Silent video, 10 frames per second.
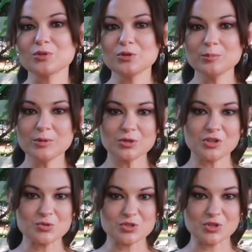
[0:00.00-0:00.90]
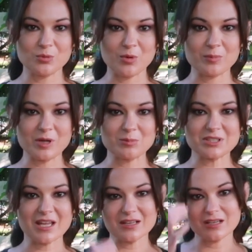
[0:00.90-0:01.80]
bluebird usually won't be able
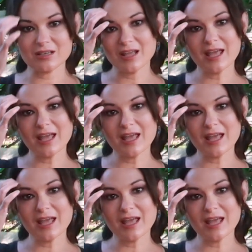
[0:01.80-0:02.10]
to get in.